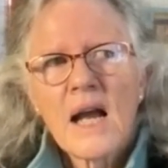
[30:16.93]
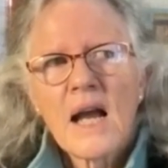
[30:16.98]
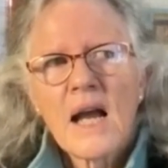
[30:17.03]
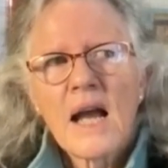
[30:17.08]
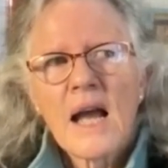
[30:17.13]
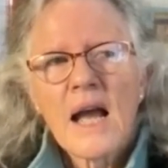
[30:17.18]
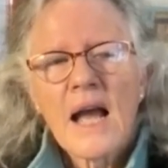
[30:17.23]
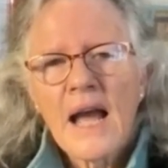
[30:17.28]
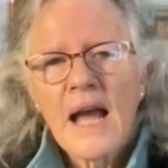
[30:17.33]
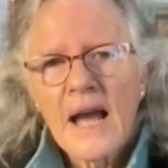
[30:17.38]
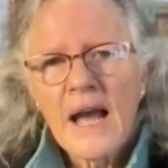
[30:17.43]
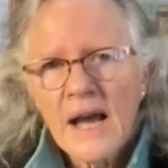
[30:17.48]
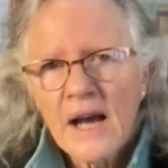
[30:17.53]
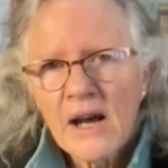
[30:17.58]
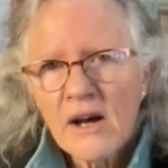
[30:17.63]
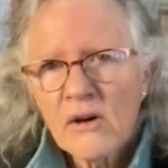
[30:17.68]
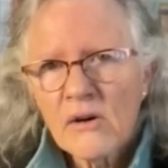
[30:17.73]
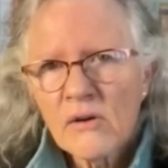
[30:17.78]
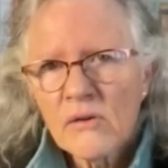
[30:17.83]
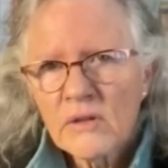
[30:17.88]

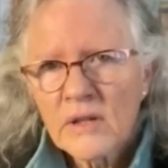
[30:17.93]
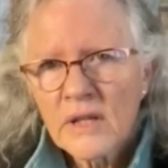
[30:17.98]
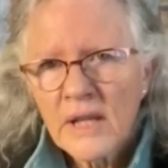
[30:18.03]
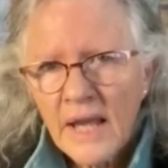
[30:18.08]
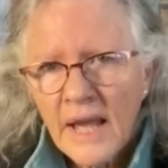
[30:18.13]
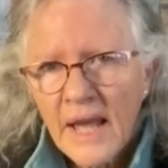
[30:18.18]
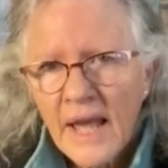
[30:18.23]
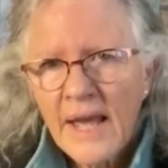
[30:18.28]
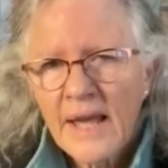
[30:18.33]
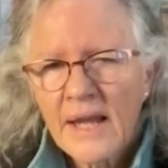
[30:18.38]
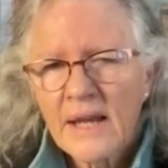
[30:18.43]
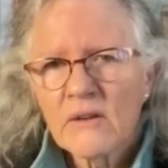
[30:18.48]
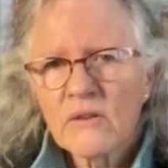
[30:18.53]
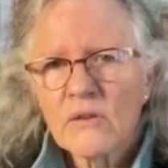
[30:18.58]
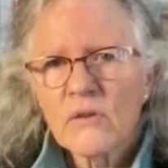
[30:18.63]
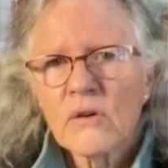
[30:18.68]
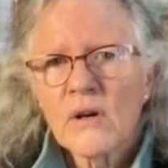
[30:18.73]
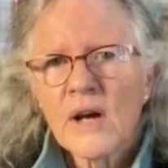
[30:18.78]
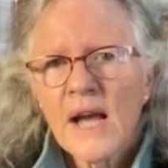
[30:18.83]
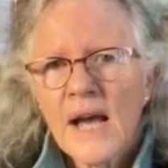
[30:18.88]
how can
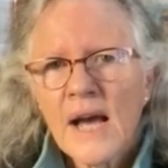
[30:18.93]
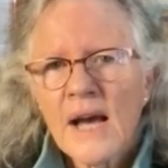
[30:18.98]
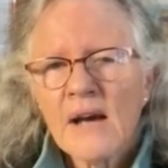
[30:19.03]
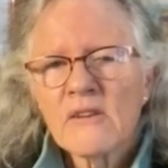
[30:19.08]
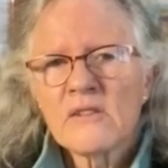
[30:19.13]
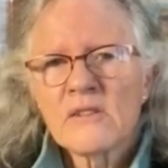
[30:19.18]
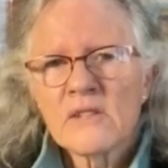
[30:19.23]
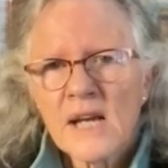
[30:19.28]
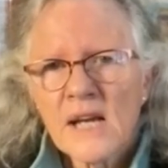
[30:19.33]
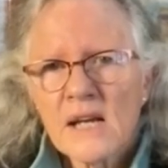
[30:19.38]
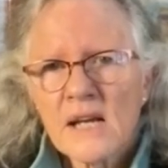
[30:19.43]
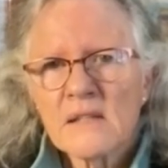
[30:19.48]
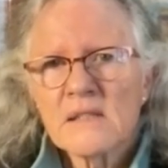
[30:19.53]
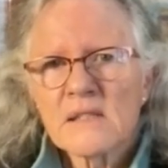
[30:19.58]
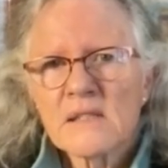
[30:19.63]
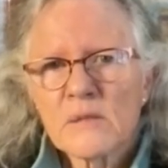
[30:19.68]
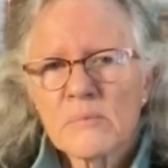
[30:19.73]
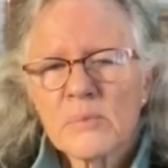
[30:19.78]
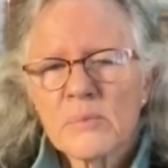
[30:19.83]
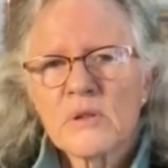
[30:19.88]
or how
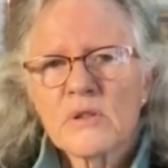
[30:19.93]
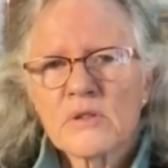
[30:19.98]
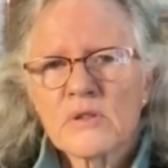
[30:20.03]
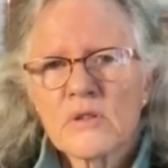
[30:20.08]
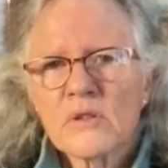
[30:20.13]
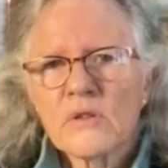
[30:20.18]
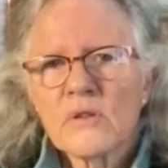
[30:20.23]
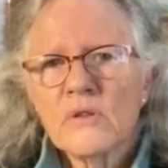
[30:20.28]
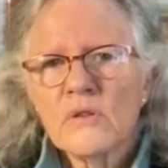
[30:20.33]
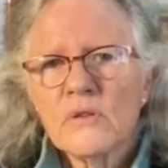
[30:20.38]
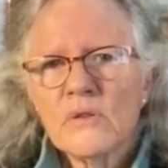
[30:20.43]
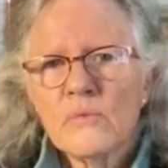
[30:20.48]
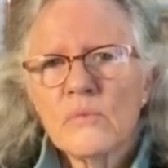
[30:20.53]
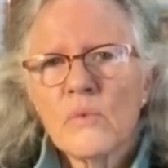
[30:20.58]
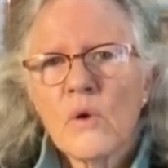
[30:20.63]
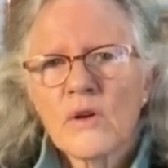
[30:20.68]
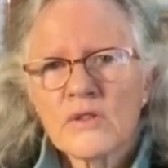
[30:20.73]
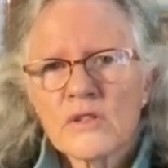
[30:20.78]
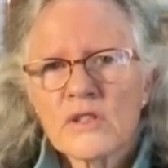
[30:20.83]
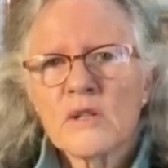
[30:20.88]
does the person who
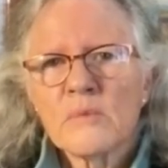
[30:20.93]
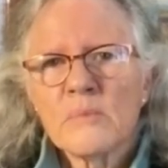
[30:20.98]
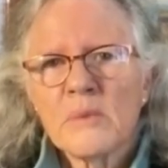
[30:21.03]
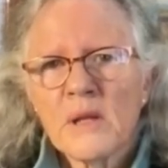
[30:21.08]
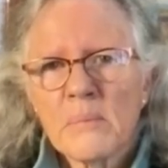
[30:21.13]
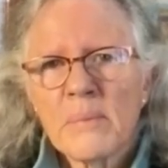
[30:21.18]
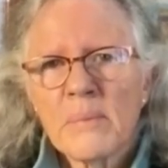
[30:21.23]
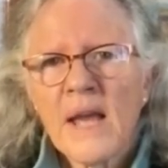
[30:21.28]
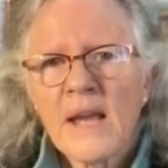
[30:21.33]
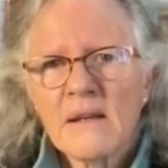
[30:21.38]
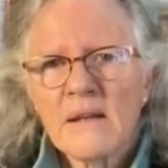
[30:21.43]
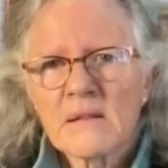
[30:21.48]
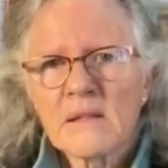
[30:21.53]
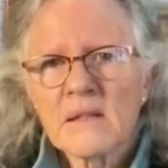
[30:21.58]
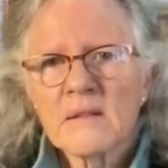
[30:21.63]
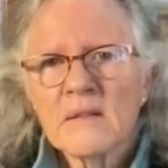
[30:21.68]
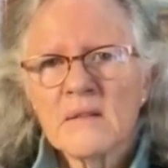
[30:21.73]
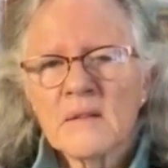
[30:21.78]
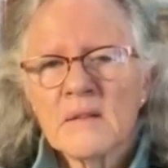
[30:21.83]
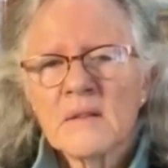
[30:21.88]
wants to be a
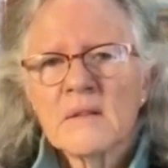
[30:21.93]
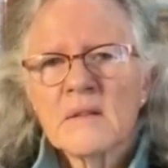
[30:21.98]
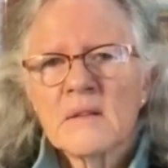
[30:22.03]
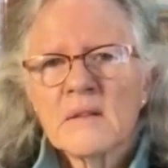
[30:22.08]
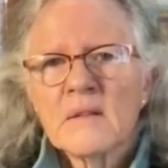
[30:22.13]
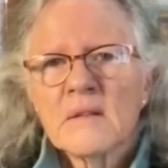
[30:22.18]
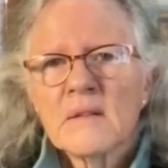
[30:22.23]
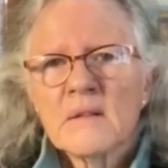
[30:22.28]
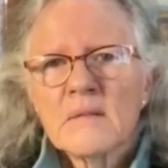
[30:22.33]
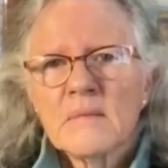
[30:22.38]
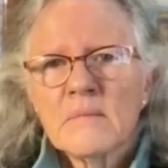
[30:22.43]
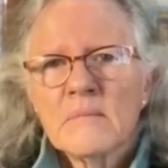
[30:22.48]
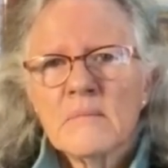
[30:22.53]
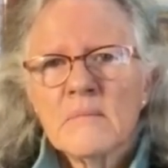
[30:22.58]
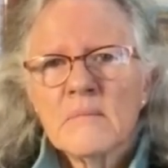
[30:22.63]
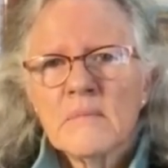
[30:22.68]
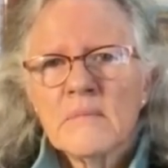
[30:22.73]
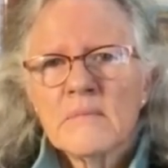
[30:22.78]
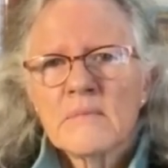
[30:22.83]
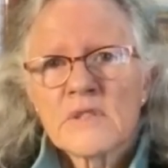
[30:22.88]
painter
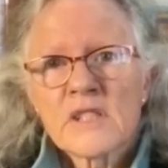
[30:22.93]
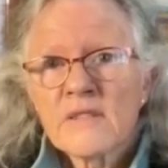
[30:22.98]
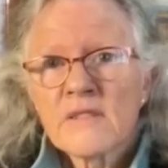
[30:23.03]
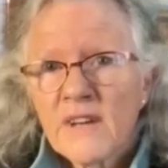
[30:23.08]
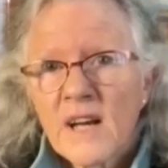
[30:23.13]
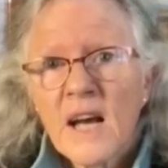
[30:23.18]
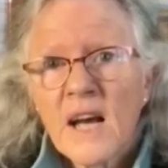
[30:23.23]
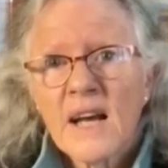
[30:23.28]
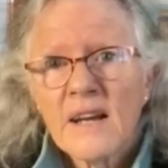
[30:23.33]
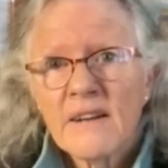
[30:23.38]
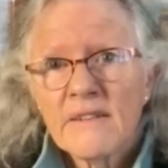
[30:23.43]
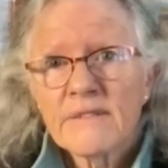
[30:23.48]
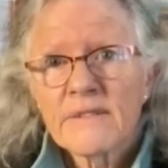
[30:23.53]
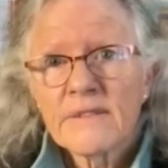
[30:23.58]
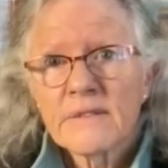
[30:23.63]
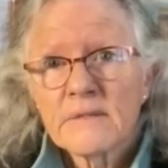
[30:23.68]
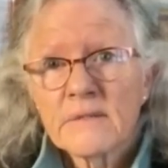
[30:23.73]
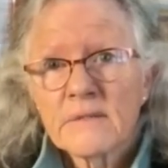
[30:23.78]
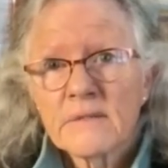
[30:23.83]
survive?